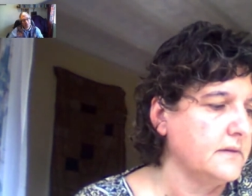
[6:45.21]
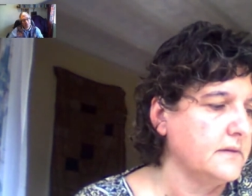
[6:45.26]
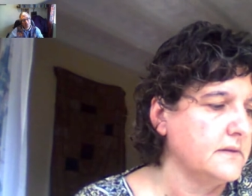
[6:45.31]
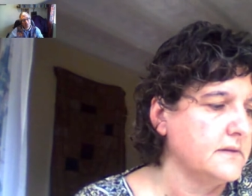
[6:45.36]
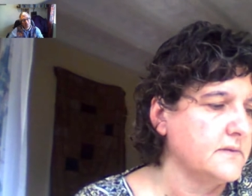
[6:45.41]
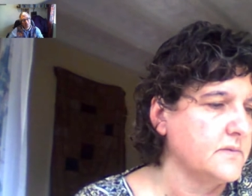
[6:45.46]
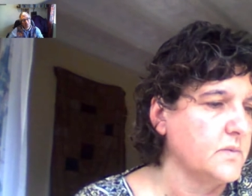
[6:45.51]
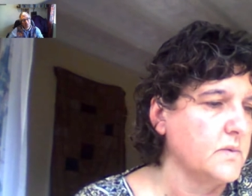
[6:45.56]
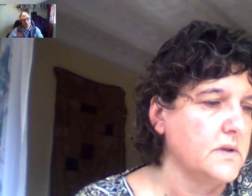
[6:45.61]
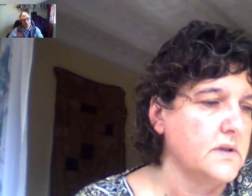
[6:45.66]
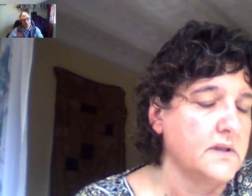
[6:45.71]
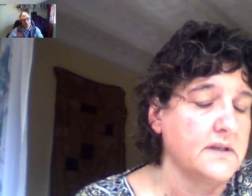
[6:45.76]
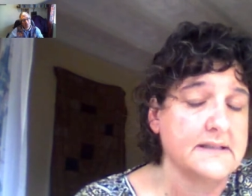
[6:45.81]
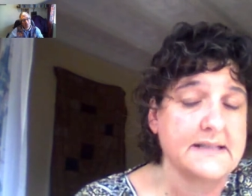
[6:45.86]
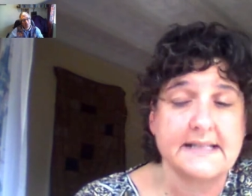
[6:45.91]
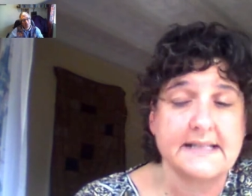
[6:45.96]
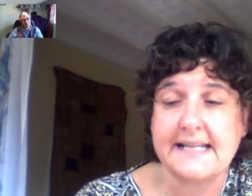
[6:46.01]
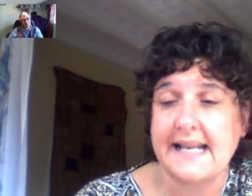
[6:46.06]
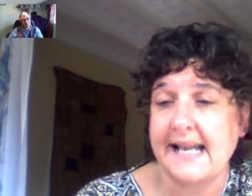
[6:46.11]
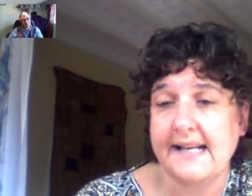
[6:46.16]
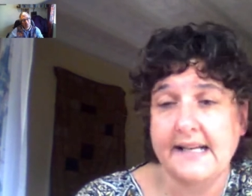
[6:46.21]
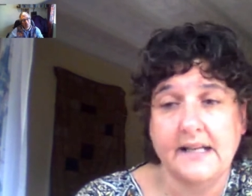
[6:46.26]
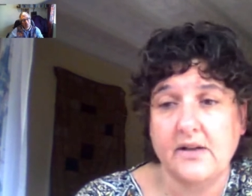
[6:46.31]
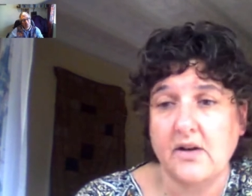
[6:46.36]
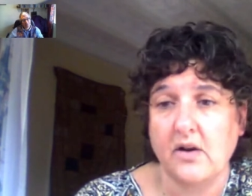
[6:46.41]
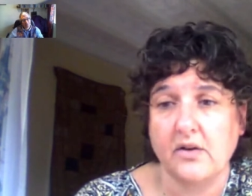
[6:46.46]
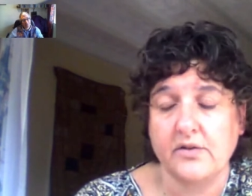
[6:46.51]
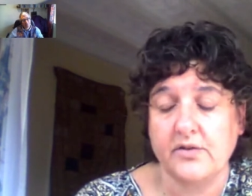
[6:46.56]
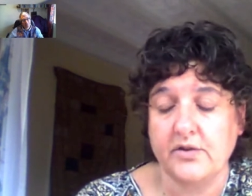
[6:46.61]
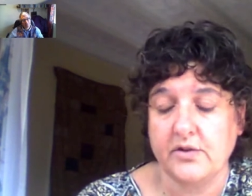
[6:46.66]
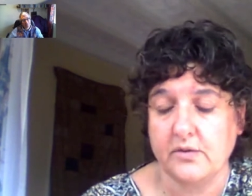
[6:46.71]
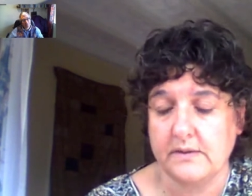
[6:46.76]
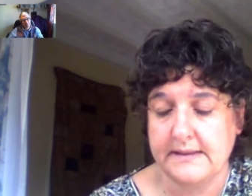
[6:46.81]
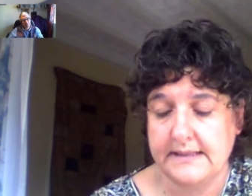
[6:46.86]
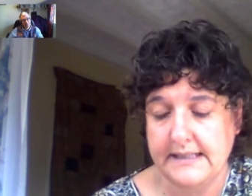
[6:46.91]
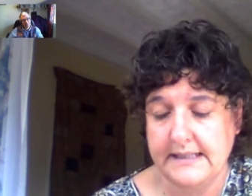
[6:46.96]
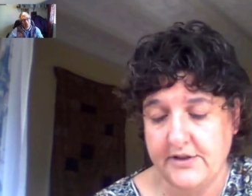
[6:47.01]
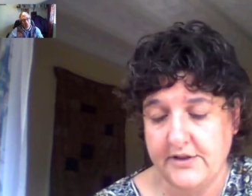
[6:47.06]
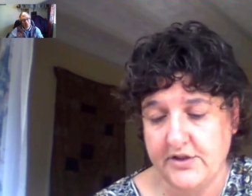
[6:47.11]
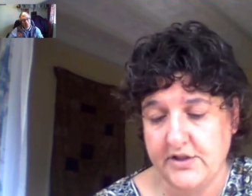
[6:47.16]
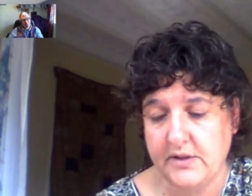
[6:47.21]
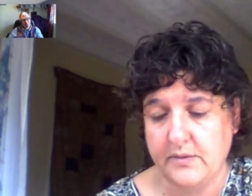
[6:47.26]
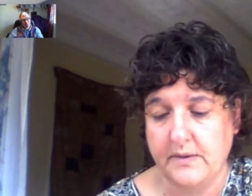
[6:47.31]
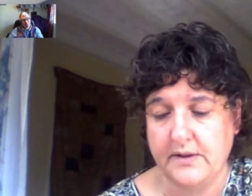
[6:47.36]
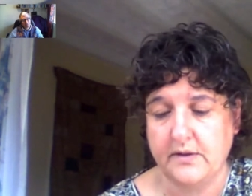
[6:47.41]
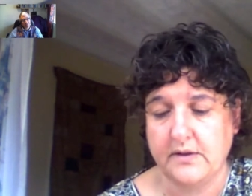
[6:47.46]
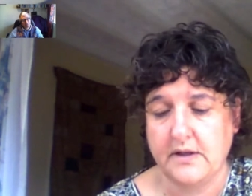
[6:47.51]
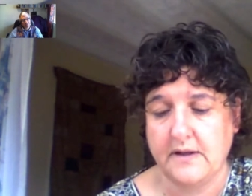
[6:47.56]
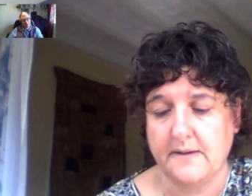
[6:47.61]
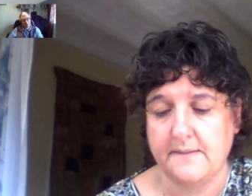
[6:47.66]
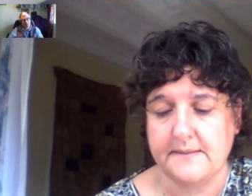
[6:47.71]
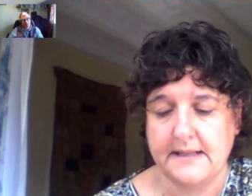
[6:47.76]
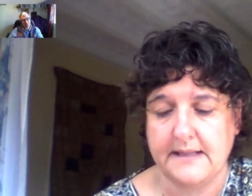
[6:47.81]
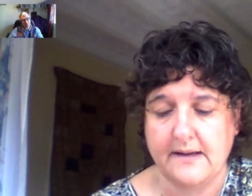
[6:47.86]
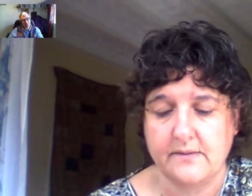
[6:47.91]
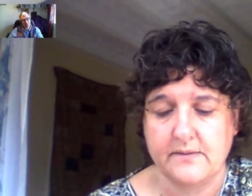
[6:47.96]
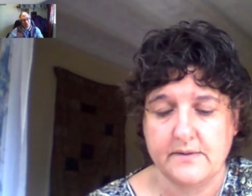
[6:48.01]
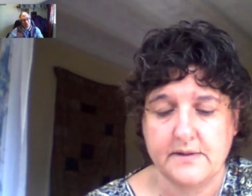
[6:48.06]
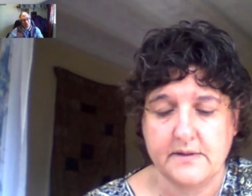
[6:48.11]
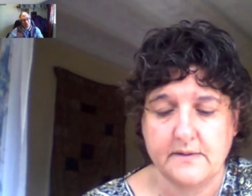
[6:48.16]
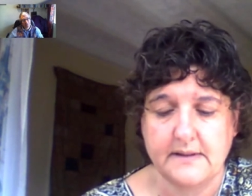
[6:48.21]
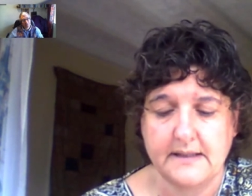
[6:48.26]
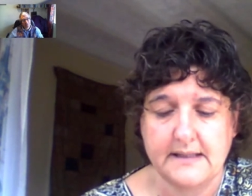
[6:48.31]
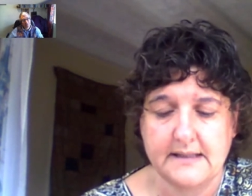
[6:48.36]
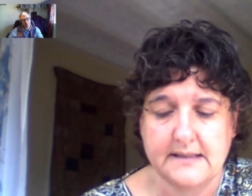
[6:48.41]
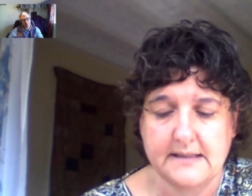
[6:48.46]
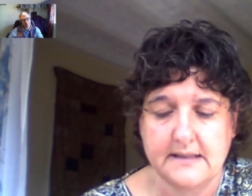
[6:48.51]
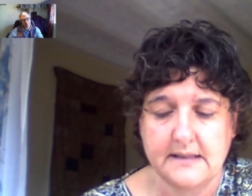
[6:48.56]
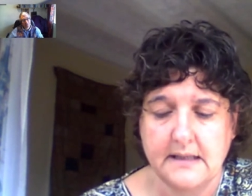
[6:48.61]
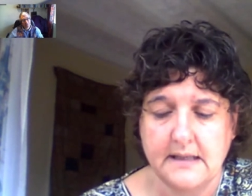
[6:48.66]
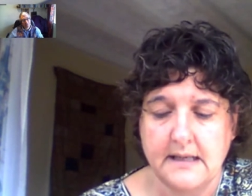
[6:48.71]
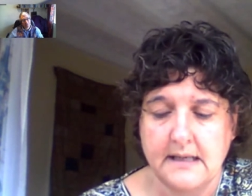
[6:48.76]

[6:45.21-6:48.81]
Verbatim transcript: its words as any non-dual teaching when you come down to it.